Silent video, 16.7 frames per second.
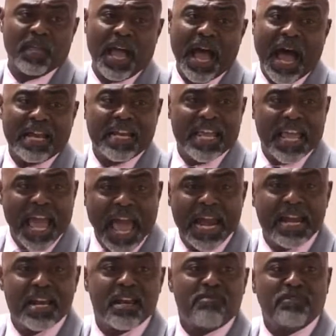at the
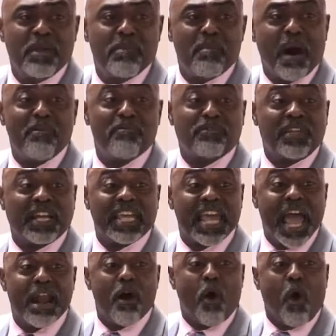end of the month to
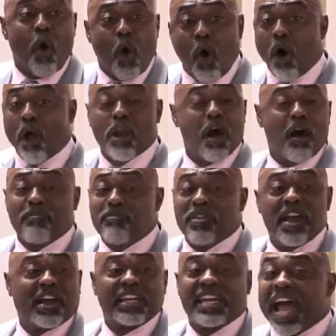get all of
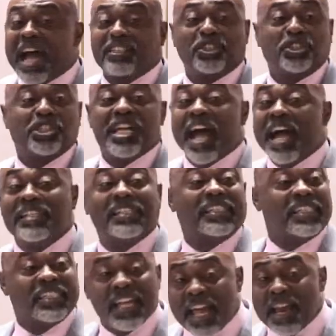their cash can
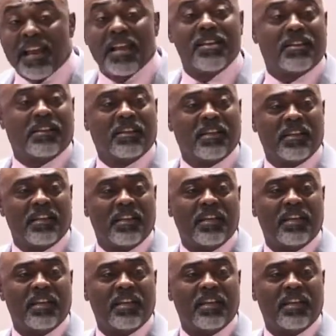still